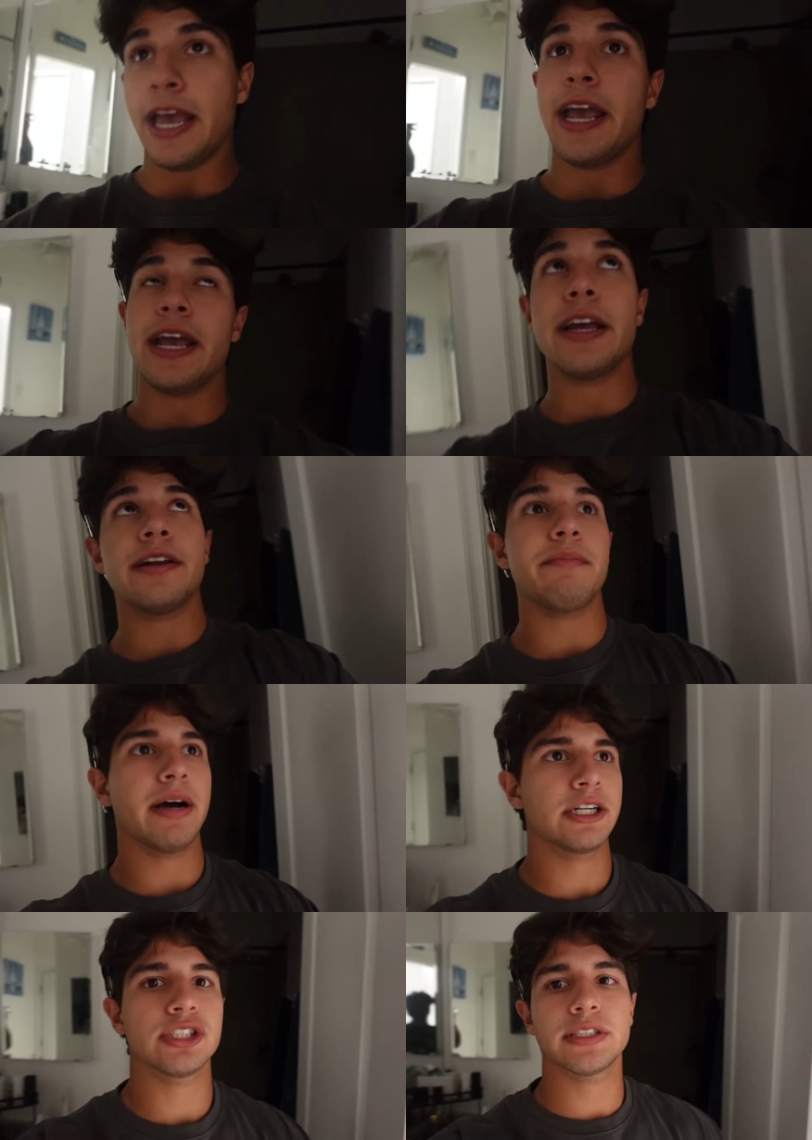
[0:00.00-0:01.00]
and
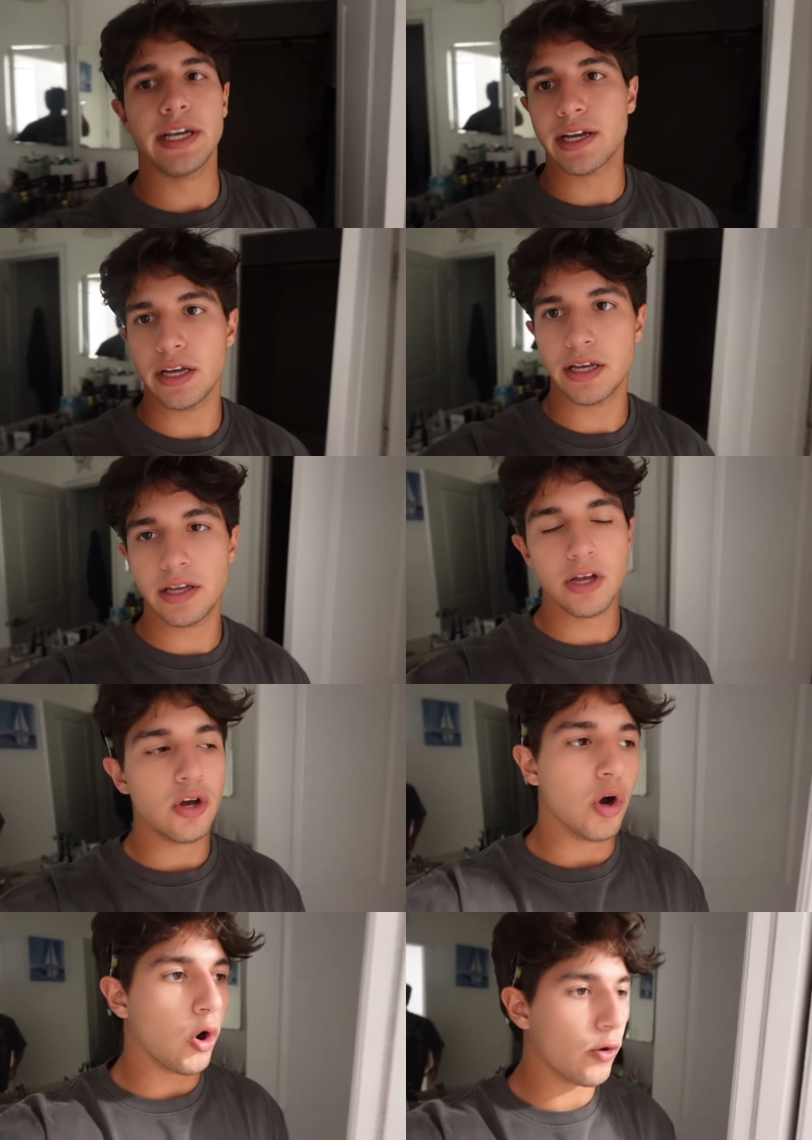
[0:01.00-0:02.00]
my just like
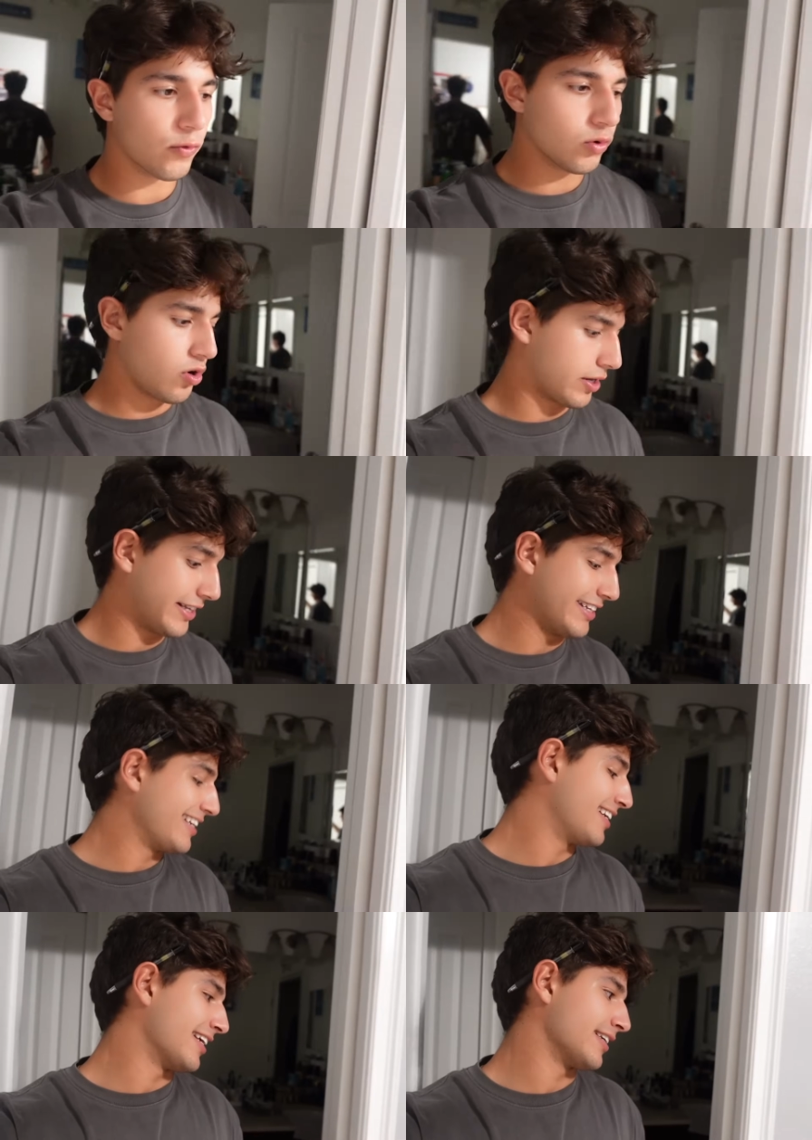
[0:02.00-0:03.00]
overall
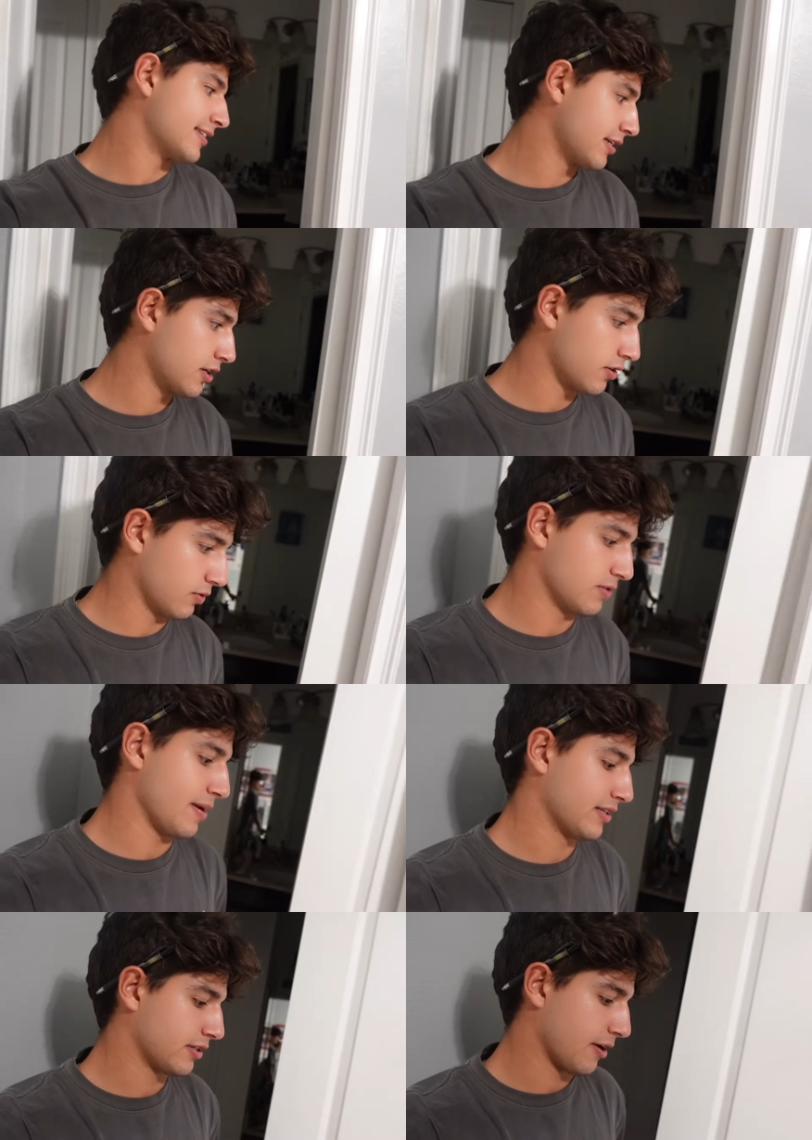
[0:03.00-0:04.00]
cleanness was
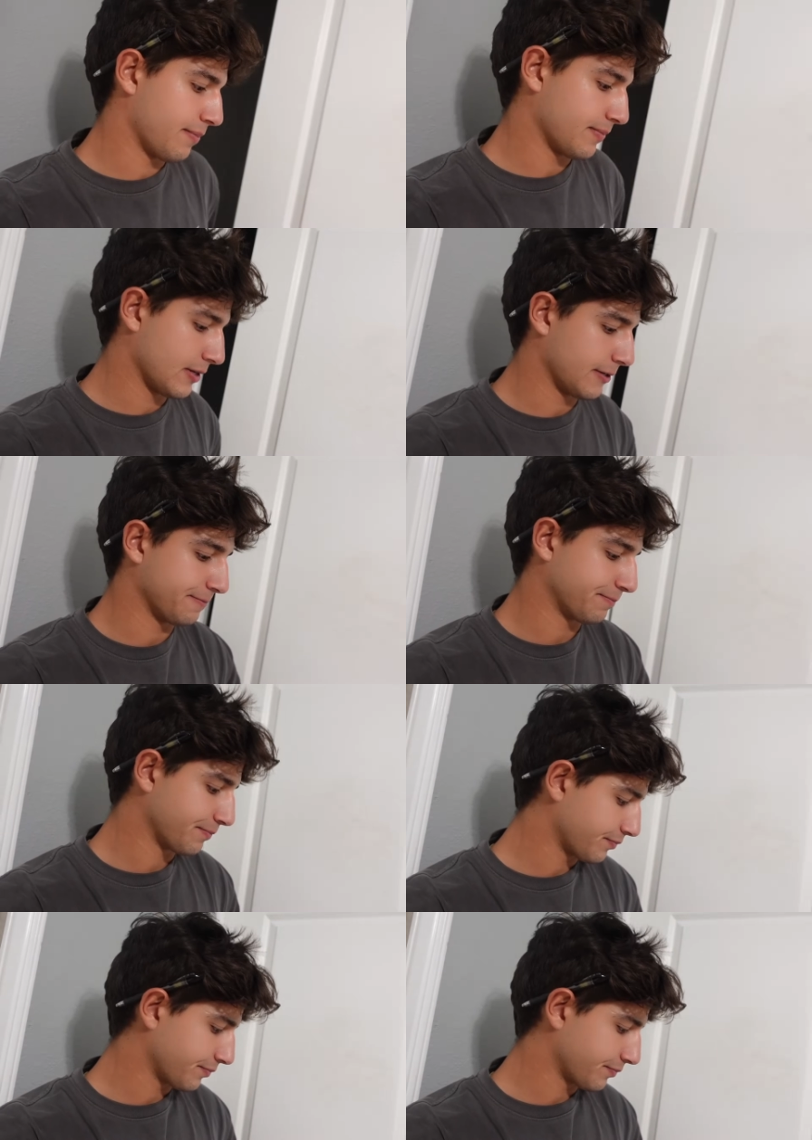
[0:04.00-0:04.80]
messed up. Um,